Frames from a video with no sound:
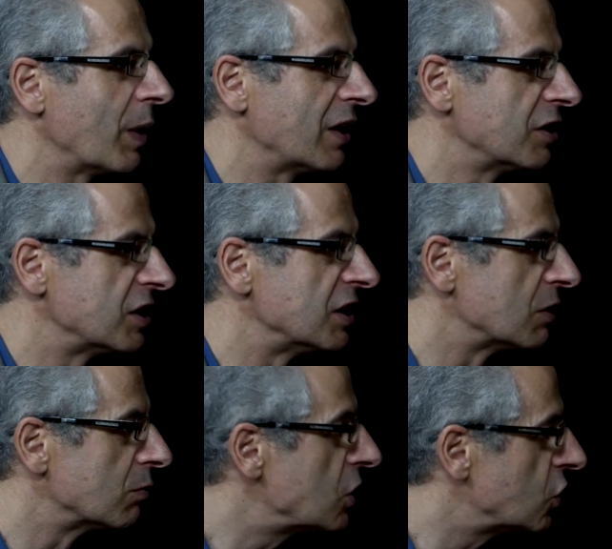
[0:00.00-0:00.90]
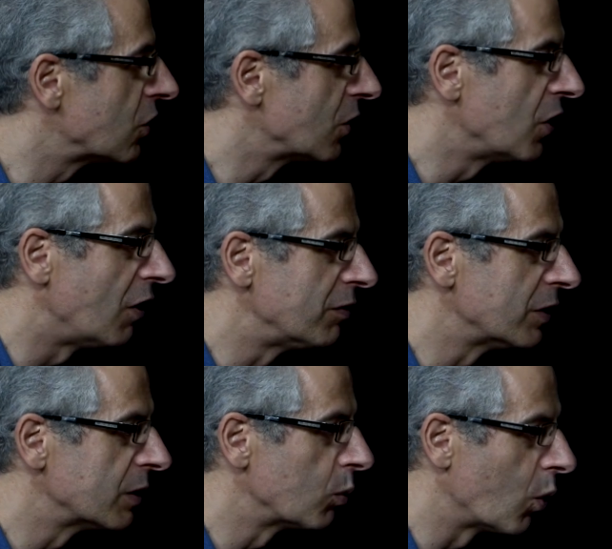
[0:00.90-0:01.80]
Wells' original
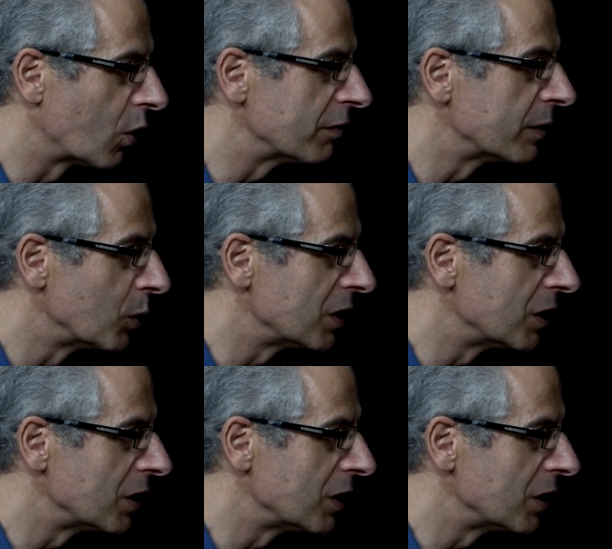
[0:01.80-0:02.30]
novel, The War of the